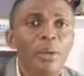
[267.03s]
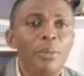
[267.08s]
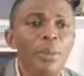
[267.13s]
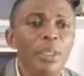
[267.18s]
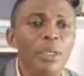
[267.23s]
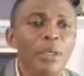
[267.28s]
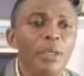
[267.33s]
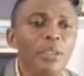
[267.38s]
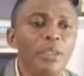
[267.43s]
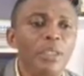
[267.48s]

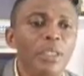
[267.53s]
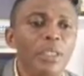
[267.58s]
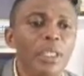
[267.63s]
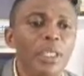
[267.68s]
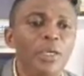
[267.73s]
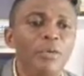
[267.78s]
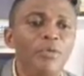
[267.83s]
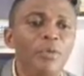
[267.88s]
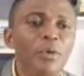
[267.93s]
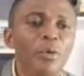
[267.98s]
Because
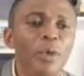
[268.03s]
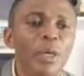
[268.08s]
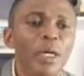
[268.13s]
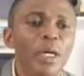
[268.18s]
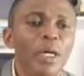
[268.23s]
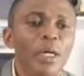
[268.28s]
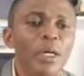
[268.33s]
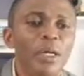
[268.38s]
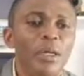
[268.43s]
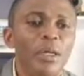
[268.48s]
if you
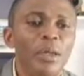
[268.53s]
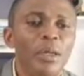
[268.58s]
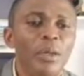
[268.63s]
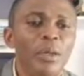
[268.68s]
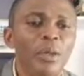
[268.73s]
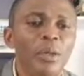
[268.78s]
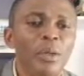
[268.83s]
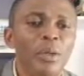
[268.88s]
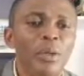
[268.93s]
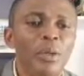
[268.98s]
are
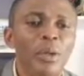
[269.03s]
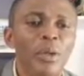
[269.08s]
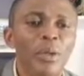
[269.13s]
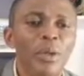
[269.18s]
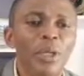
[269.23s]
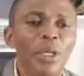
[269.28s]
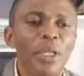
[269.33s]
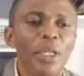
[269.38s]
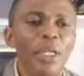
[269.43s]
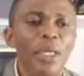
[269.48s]

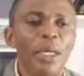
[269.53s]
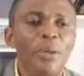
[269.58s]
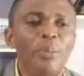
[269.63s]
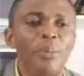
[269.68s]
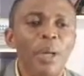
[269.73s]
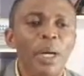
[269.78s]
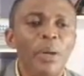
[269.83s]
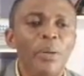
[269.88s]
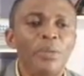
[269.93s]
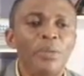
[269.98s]
going
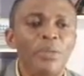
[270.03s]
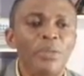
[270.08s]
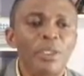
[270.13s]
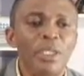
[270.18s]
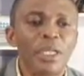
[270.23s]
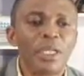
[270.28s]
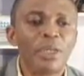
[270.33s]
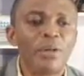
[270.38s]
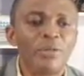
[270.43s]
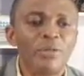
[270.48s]
about
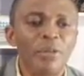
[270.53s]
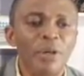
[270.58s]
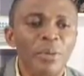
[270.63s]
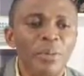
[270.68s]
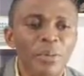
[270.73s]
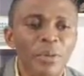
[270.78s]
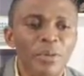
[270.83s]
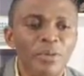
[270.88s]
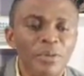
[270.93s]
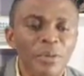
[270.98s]
seeking for
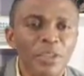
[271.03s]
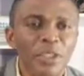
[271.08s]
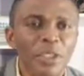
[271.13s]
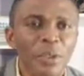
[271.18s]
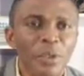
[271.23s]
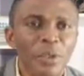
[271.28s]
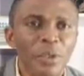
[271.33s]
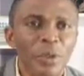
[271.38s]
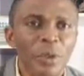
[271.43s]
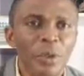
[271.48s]
a
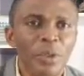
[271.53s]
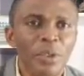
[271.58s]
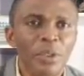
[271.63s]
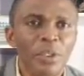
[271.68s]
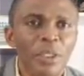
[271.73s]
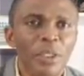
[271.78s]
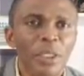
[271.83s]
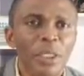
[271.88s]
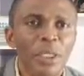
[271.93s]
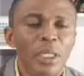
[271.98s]
prophetic
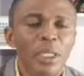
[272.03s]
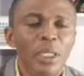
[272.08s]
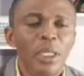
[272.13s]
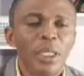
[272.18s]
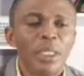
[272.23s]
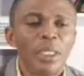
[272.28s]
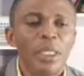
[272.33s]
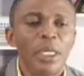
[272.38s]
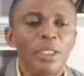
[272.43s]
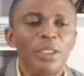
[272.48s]
word,
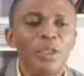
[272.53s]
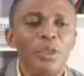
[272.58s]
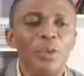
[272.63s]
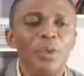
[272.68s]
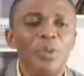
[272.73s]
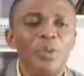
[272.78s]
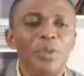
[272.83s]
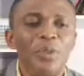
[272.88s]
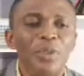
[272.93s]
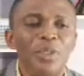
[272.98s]
that you
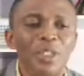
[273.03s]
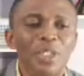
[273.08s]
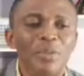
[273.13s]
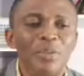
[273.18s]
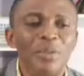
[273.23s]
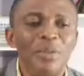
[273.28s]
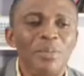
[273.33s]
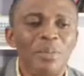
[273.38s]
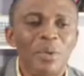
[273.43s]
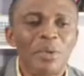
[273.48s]
will
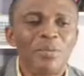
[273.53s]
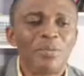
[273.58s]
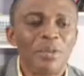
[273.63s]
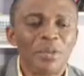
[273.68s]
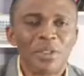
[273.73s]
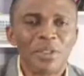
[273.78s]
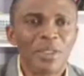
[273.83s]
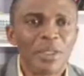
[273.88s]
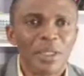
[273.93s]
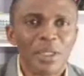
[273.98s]
receive a
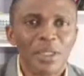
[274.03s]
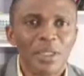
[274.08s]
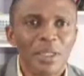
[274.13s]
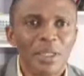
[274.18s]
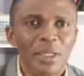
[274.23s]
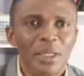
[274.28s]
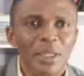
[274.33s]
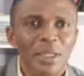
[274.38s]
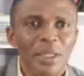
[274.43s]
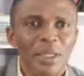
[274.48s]
prophecy,
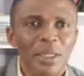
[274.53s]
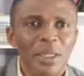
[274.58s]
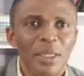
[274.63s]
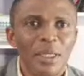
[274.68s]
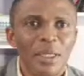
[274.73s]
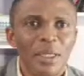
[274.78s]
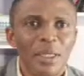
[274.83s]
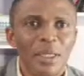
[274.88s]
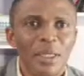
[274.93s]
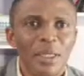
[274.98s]

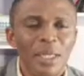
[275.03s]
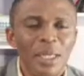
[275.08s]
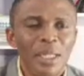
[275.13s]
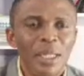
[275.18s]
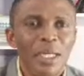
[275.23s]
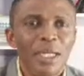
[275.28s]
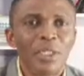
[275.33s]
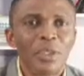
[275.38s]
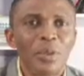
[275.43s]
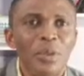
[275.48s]

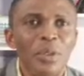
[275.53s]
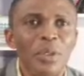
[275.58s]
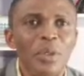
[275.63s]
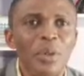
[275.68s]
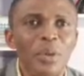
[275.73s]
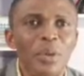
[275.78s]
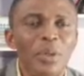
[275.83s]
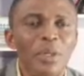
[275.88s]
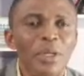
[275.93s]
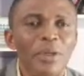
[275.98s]
and that's what you're
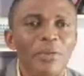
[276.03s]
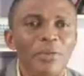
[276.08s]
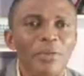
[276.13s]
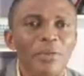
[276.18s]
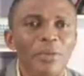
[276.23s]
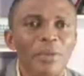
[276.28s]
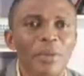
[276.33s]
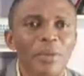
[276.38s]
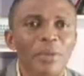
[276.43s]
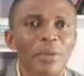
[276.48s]
looking
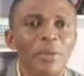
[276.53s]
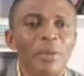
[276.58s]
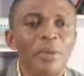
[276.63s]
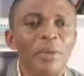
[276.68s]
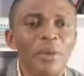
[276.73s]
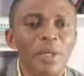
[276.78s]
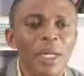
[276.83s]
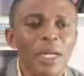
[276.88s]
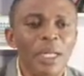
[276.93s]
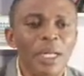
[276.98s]
for,
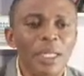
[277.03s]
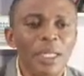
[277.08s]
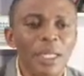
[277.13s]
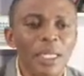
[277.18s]
you can